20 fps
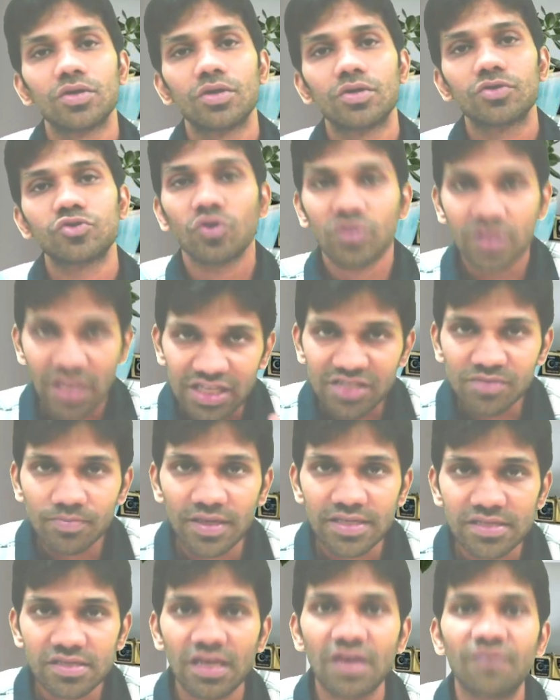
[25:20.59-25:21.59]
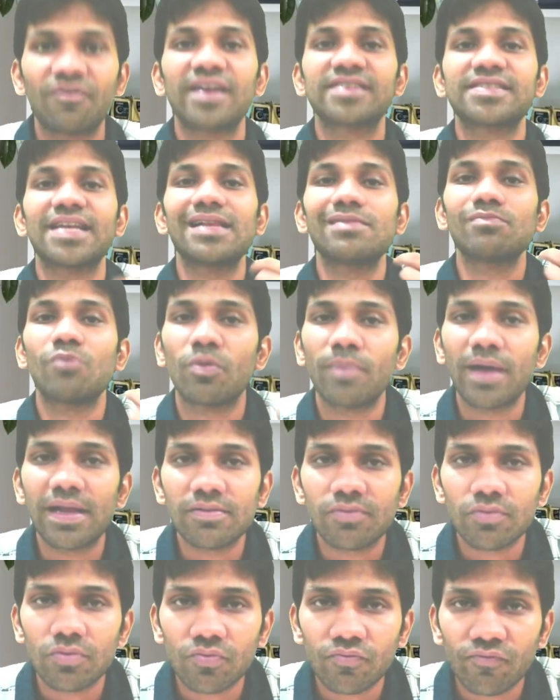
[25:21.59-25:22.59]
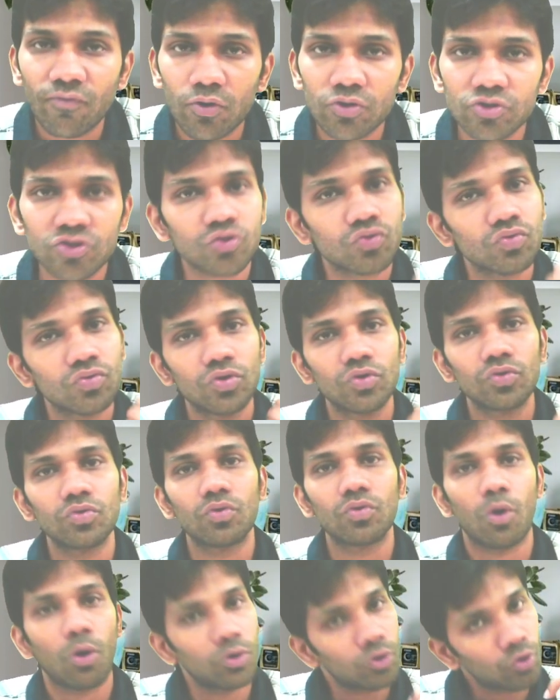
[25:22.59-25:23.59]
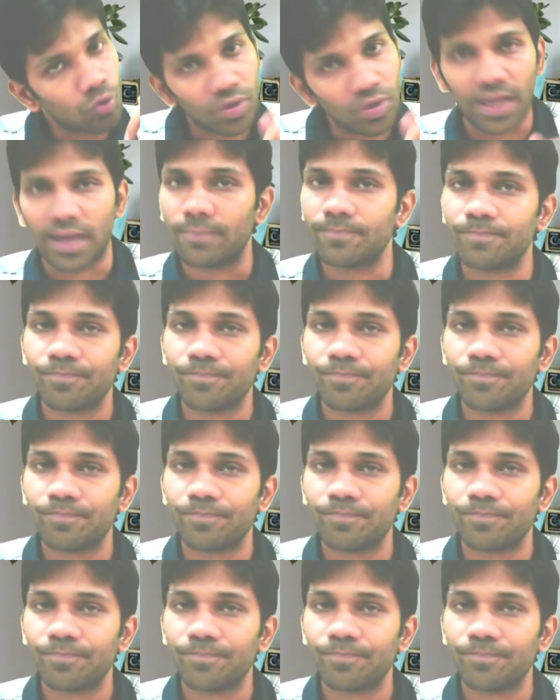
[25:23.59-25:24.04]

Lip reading: So this means if I sell mobile phones to you today